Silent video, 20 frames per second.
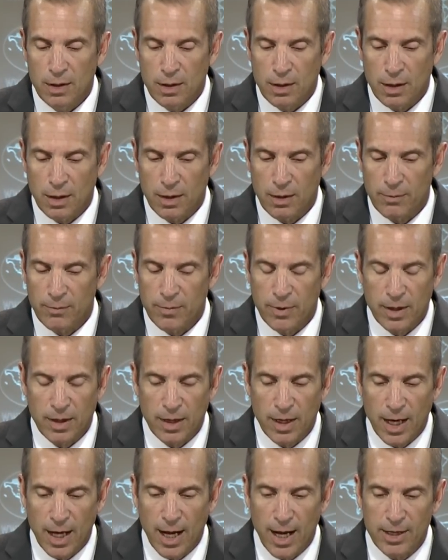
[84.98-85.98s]

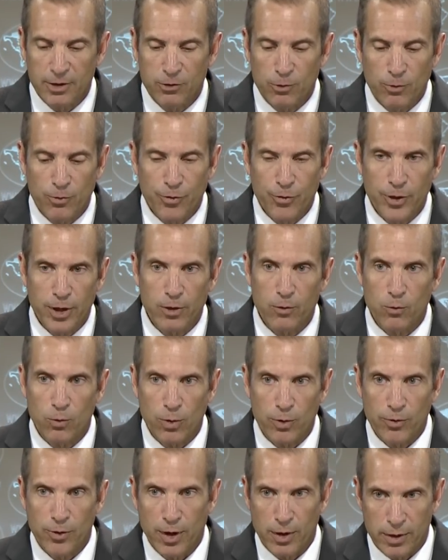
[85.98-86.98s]
I don't think
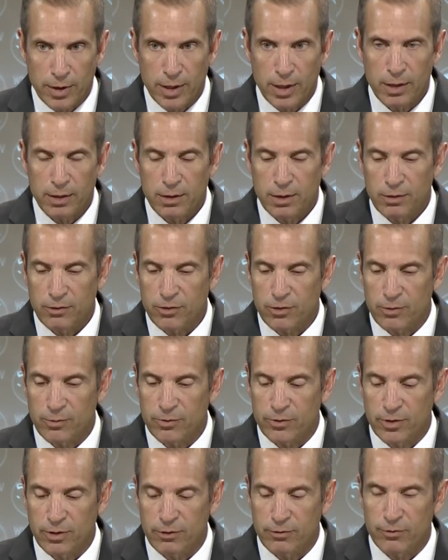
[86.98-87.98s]
we're there yet in
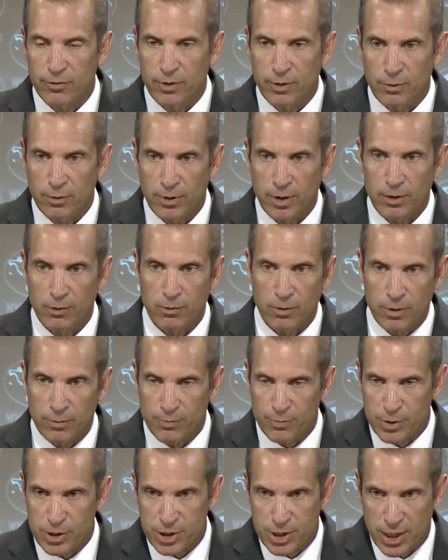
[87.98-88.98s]
terms of, I don't want to
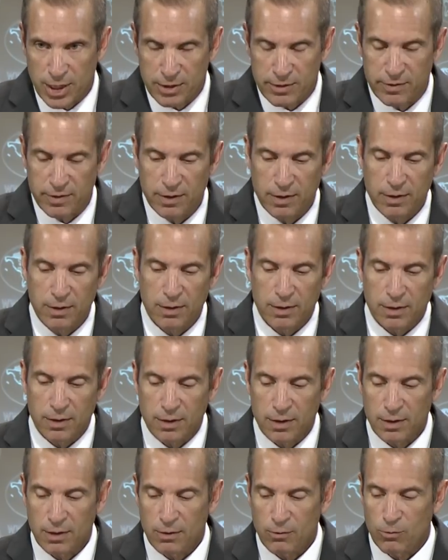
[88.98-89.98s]
project
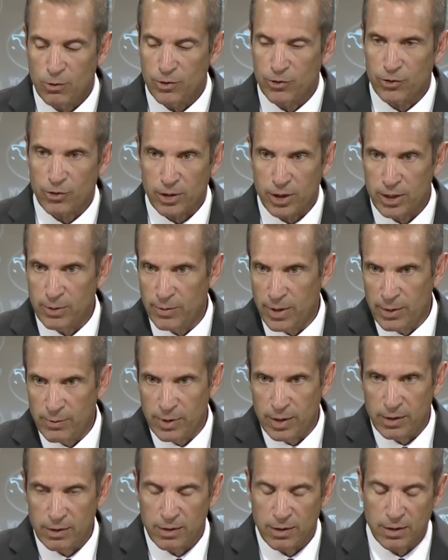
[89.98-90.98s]
what Turkey may
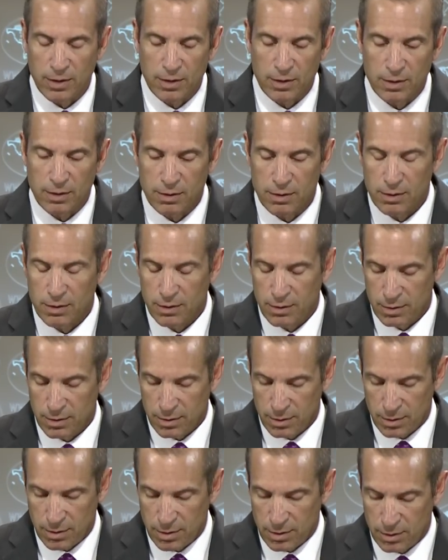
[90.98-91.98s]
be
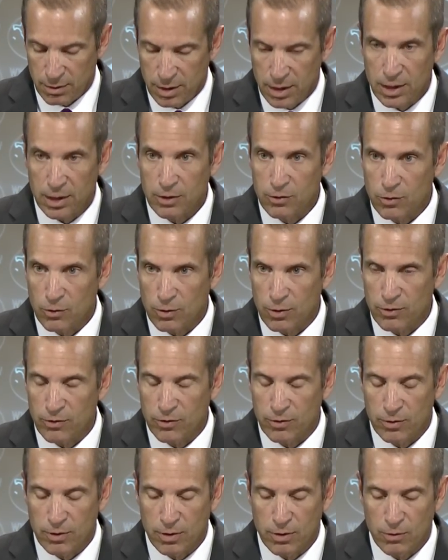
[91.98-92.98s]
leaning
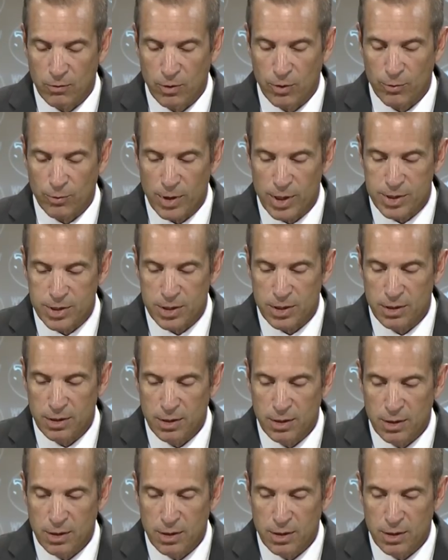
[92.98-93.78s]
towards with Russia.